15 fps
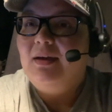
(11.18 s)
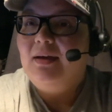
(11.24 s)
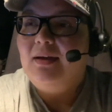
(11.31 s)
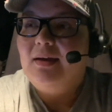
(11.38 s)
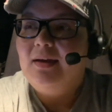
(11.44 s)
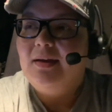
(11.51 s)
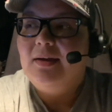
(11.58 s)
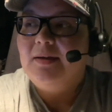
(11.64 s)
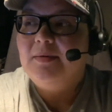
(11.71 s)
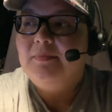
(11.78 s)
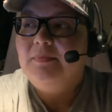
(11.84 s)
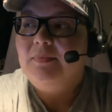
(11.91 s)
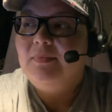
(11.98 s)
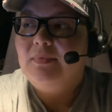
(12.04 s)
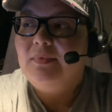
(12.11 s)

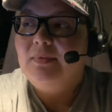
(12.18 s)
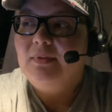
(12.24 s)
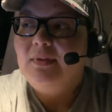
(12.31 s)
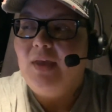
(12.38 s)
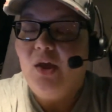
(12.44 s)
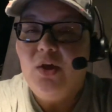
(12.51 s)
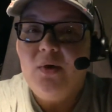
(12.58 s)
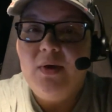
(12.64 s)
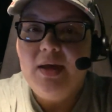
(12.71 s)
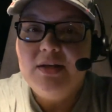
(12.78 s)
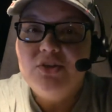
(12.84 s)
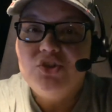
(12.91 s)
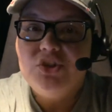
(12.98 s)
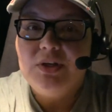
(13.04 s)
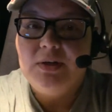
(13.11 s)
I'll go ahead
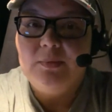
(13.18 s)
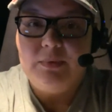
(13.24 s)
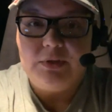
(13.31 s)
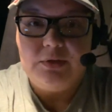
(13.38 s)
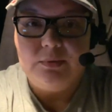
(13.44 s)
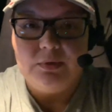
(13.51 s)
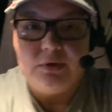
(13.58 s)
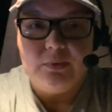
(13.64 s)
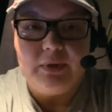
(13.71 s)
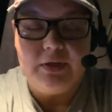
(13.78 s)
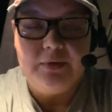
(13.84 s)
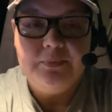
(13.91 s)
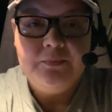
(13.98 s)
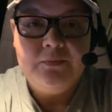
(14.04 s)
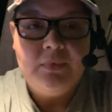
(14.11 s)
and share it with you real quick.
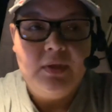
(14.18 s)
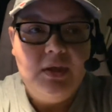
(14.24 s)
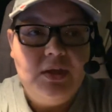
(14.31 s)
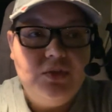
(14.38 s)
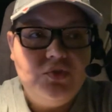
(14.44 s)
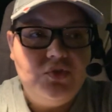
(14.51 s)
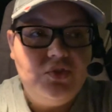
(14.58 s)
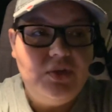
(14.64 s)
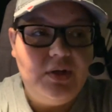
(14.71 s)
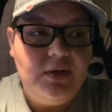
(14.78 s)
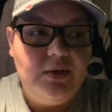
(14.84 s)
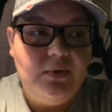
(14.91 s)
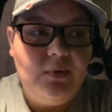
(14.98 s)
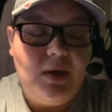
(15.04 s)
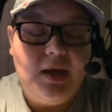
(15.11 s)

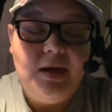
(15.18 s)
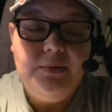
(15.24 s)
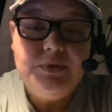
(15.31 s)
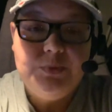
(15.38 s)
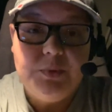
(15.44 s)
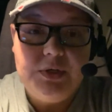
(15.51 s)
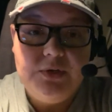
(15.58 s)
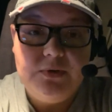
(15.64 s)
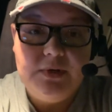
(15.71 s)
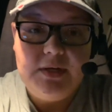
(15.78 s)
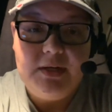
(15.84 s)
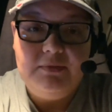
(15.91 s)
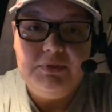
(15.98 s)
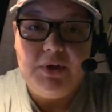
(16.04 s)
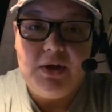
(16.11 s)
So I was wondering
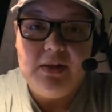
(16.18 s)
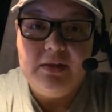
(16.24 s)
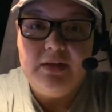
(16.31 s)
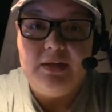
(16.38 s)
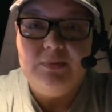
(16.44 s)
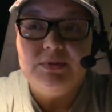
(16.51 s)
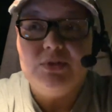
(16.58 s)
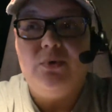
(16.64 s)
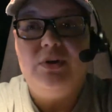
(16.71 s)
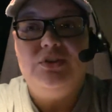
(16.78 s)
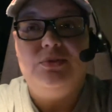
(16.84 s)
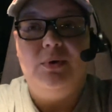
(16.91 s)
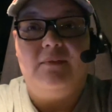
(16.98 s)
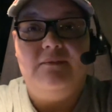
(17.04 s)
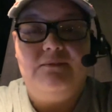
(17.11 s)
if the holiday was going
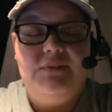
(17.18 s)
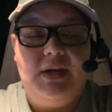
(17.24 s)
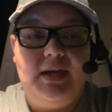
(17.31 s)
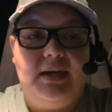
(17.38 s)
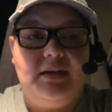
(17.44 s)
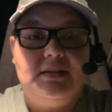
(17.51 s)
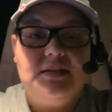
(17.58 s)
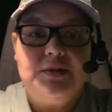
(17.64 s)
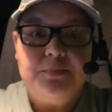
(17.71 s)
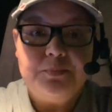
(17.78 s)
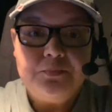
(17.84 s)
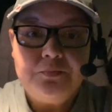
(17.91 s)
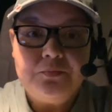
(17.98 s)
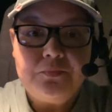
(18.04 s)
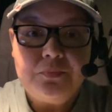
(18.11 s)
to affect
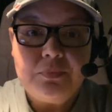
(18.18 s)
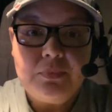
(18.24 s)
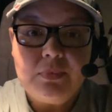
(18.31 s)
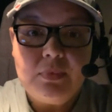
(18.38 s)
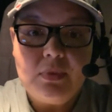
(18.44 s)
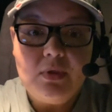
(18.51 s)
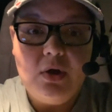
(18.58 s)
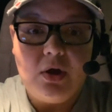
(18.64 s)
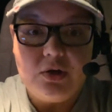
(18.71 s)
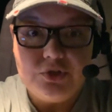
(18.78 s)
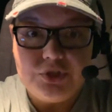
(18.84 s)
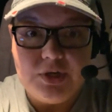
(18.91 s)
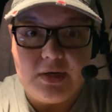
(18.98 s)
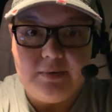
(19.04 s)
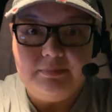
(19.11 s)
our
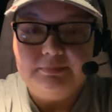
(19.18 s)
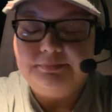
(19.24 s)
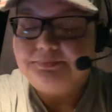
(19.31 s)
job.